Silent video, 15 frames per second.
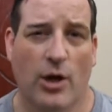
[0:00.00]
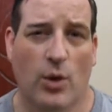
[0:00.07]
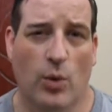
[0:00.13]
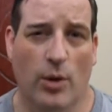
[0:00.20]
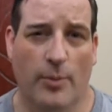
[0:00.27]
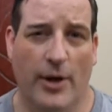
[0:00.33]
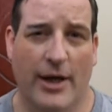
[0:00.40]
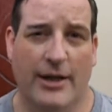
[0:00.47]

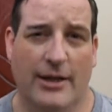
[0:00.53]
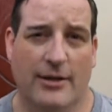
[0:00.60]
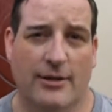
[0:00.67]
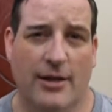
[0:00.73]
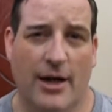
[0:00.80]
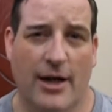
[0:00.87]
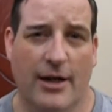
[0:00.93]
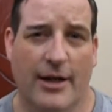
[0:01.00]
whereby the
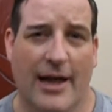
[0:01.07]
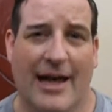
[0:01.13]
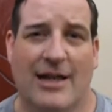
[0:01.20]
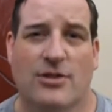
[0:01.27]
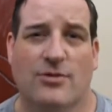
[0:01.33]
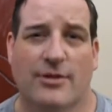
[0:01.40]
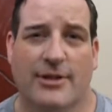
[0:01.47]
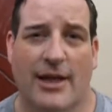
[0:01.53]
entire
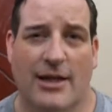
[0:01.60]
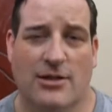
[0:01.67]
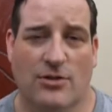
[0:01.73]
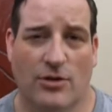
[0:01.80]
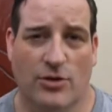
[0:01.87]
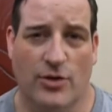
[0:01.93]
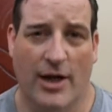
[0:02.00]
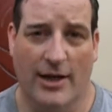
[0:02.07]

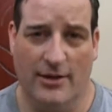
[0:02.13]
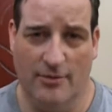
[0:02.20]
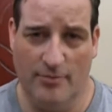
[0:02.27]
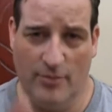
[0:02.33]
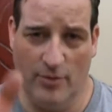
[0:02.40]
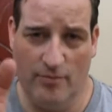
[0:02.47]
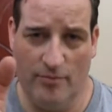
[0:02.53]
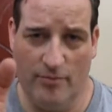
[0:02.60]
gastrointestinal tract
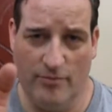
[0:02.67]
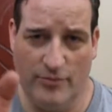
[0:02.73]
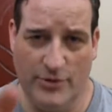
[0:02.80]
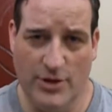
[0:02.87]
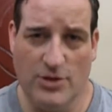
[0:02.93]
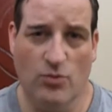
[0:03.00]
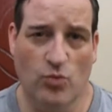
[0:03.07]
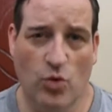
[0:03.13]

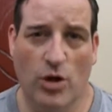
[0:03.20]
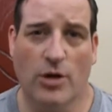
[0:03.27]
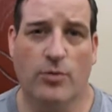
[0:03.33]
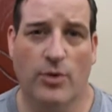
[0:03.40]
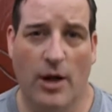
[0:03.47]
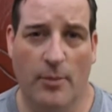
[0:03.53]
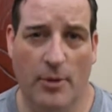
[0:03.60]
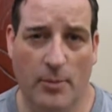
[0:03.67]
doesn't work
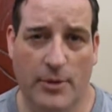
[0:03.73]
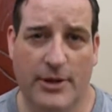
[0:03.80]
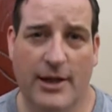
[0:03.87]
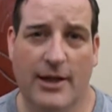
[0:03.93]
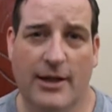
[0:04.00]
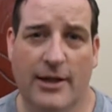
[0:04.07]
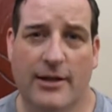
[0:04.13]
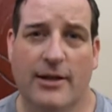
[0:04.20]
properly,
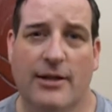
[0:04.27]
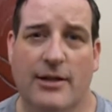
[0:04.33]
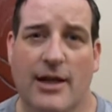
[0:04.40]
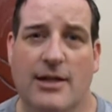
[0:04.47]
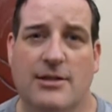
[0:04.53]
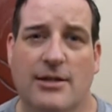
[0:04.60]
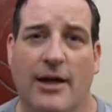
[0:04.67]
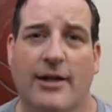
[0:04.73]
particularly in the
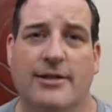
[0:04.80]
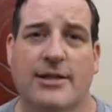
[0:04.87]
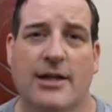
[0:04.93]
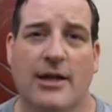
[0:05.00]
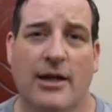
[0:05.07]
intestines.